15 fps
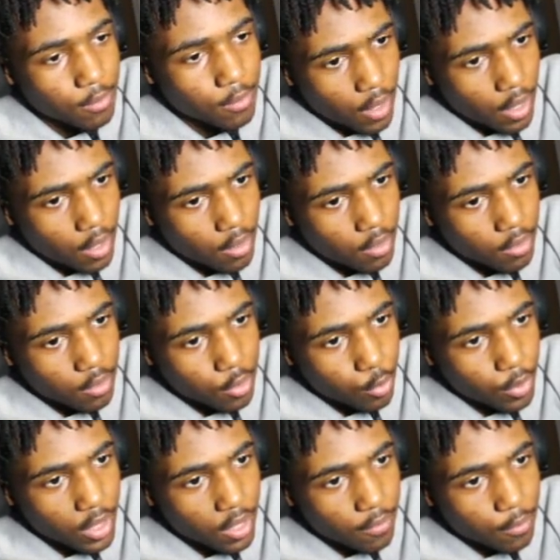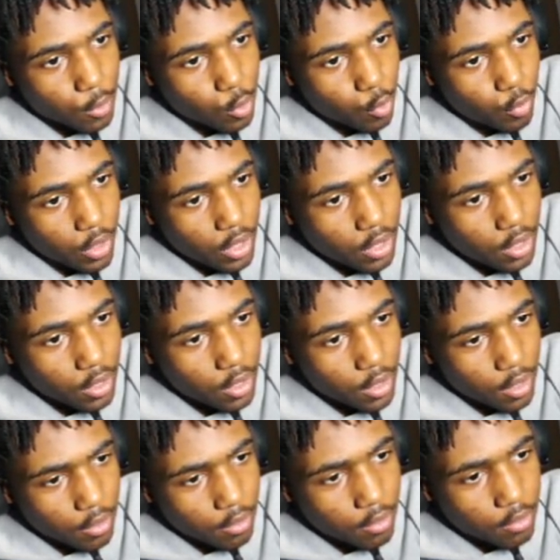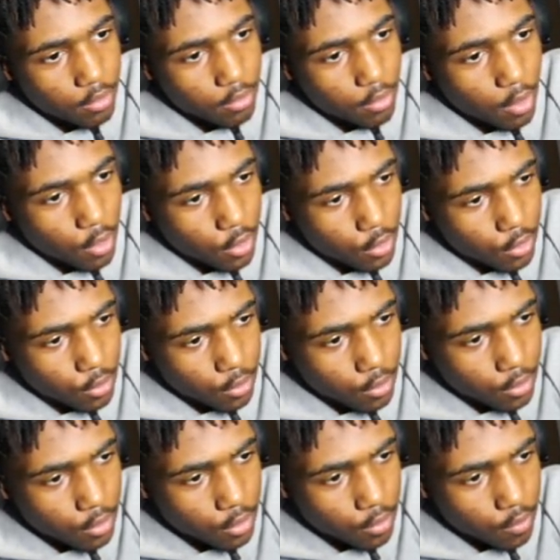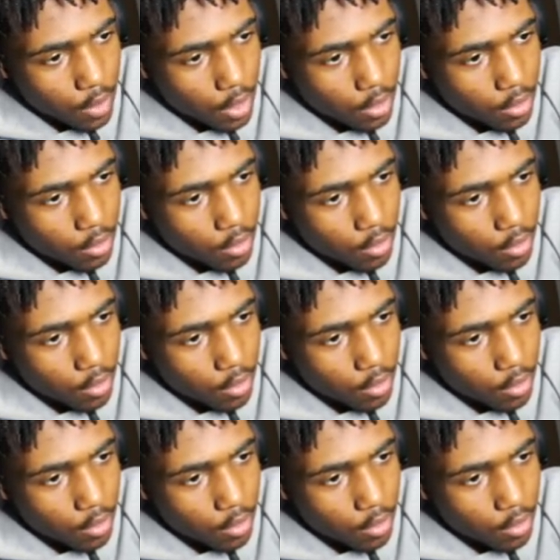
Okay, so we have three arsenals, right?